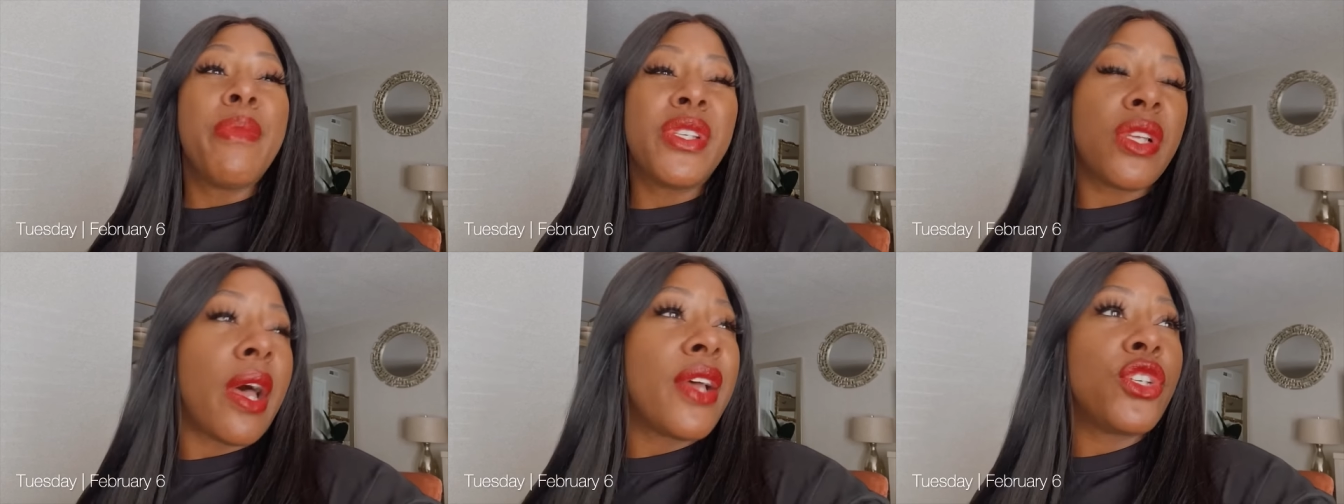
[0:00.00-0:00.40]

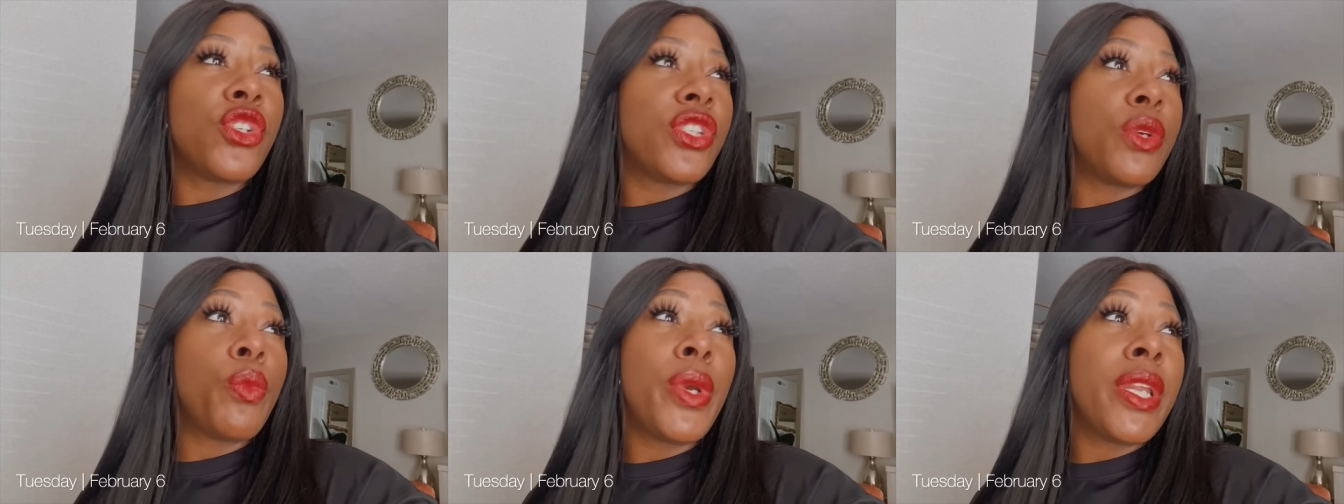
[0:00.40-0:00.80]
But so as
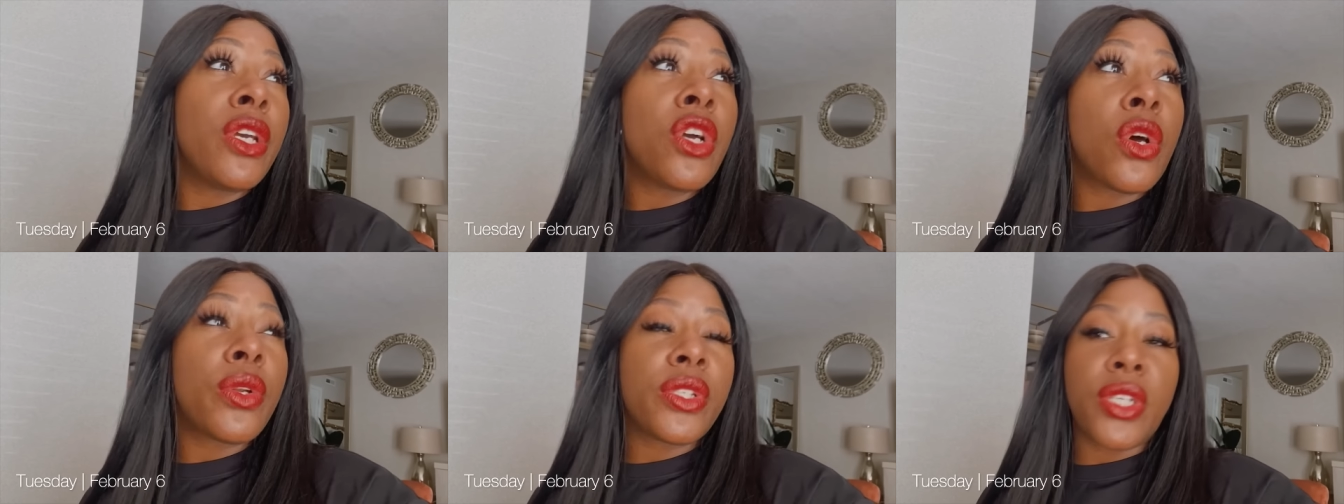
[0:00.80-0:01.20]
you see, we
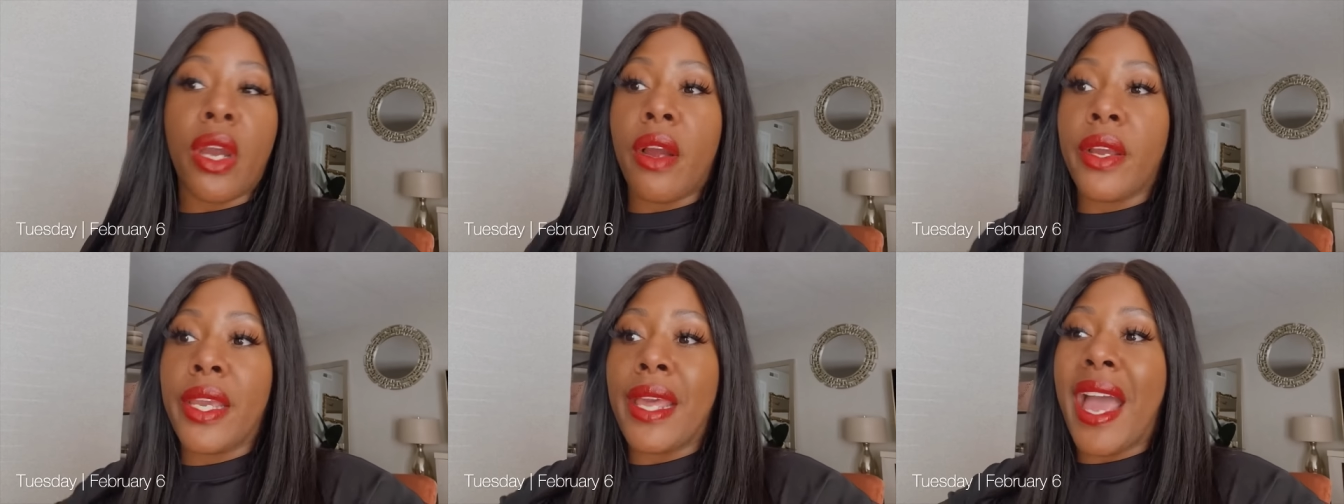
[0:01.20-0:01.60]
didn't go to
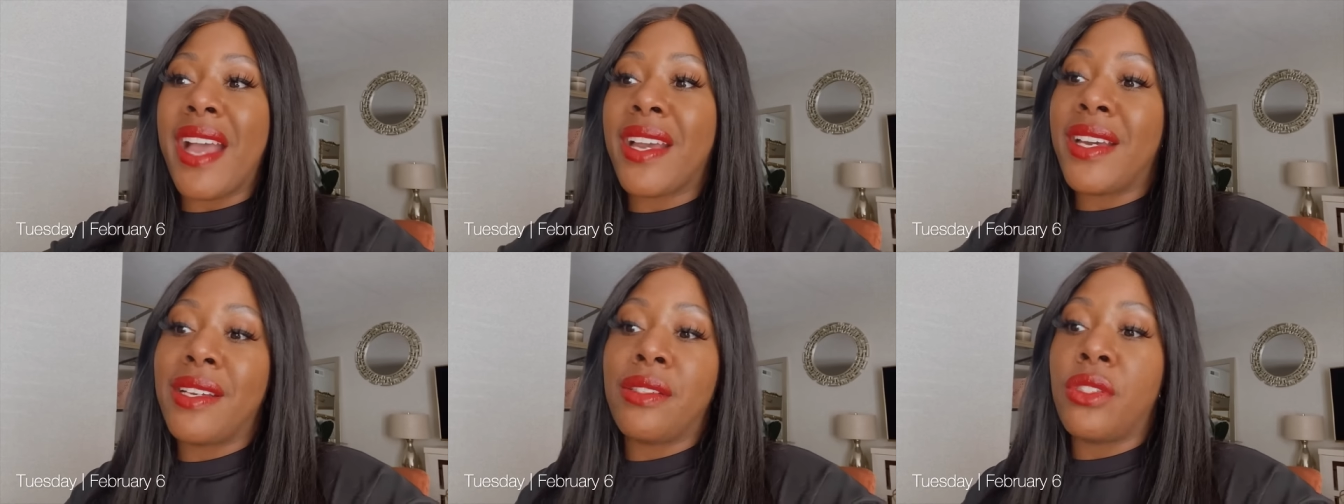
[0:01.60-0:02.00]
Target.
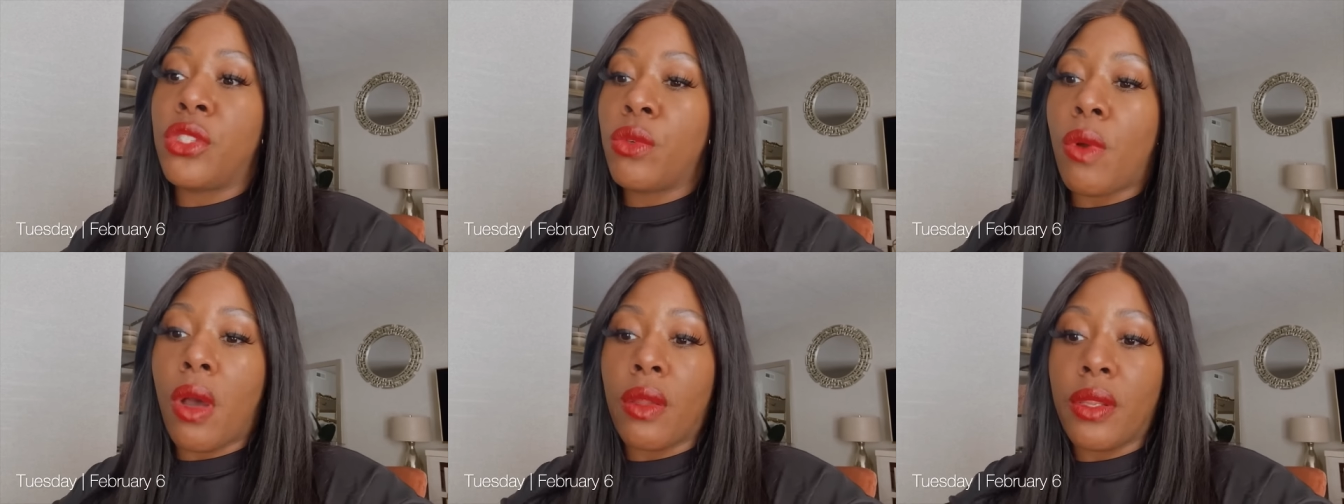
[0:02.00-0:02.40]
I
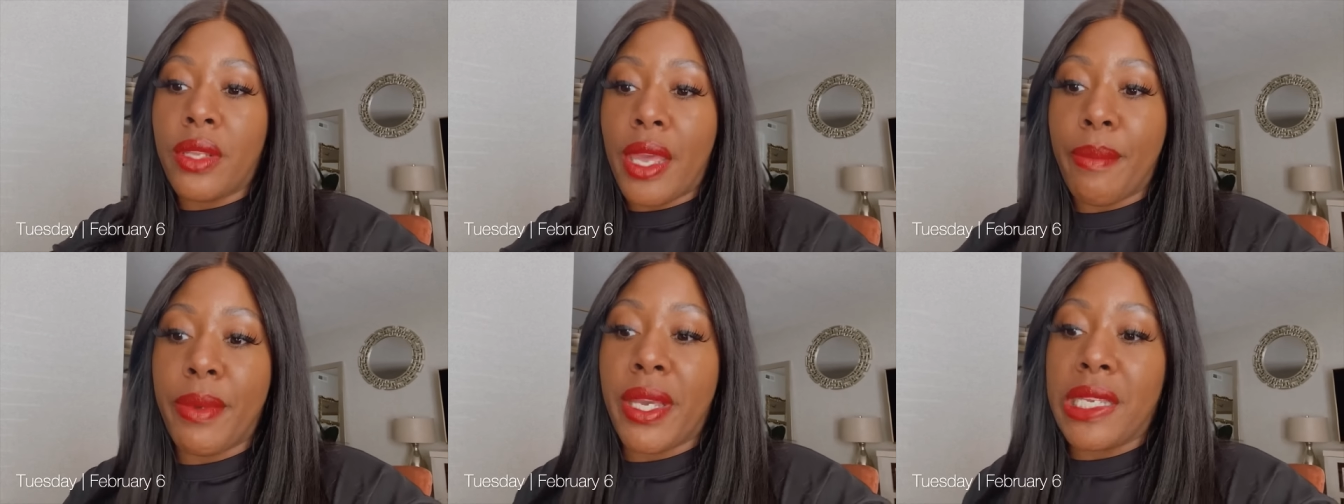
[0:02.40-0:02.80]
couldn't do all
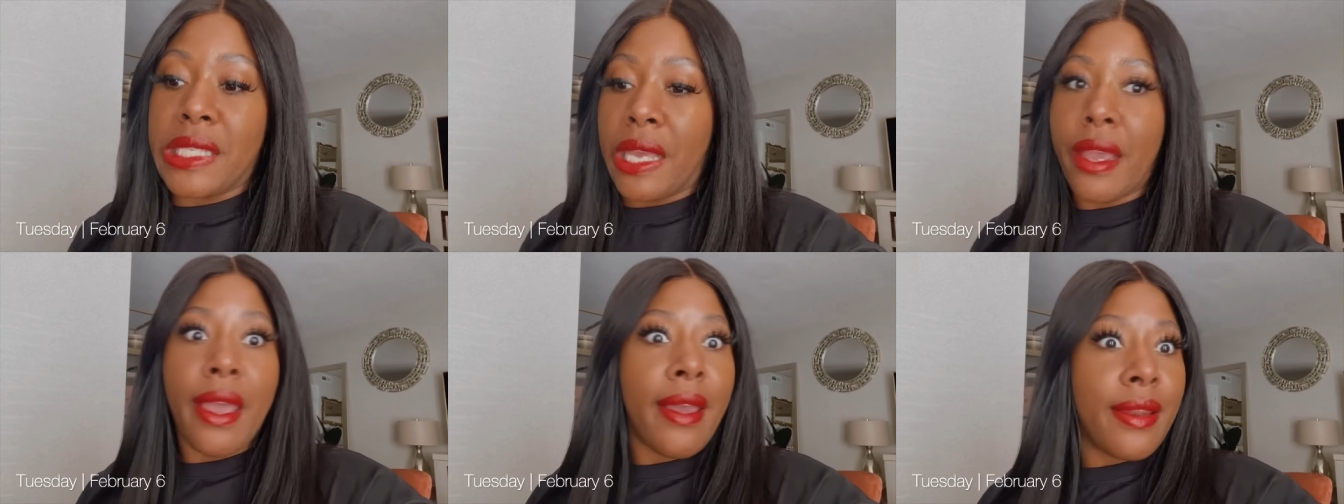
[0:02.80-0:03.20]
of that
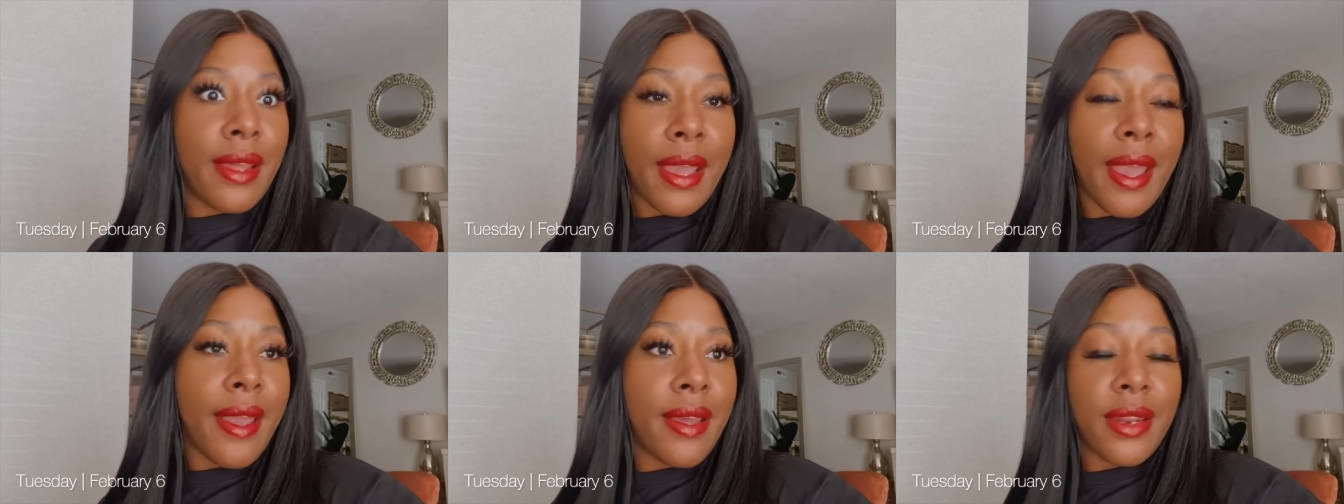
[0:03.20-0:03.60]
because I
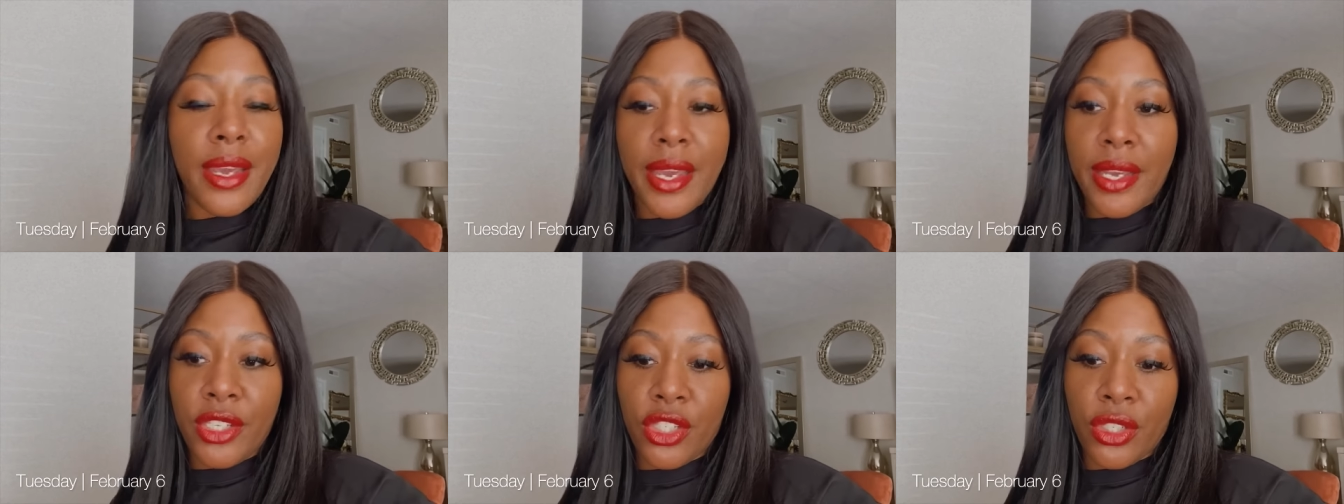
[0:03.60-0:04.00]
had I had
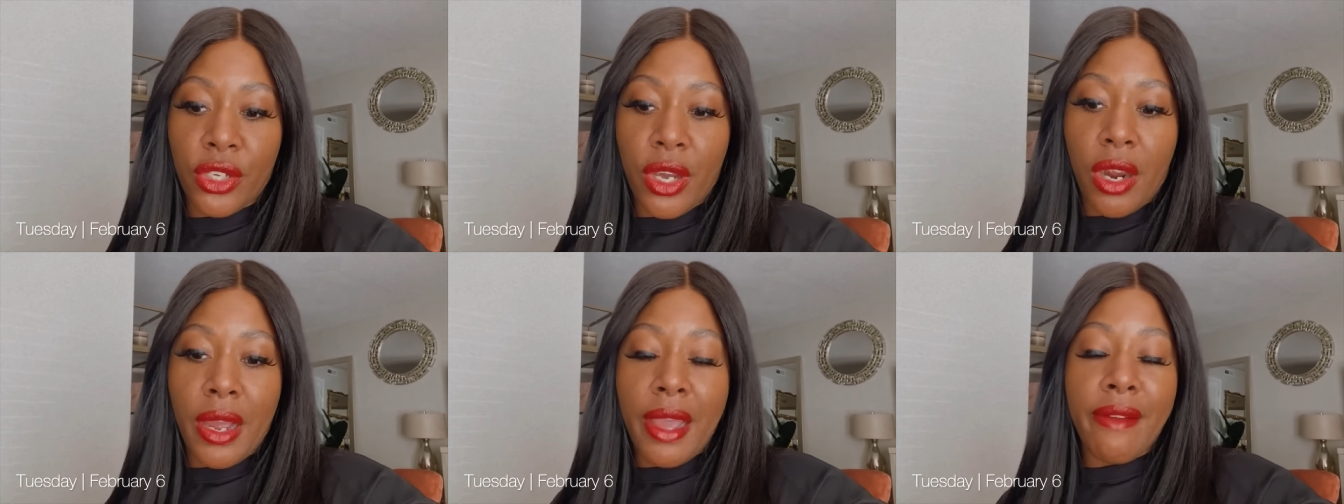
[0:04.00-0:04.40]
eggs in the car.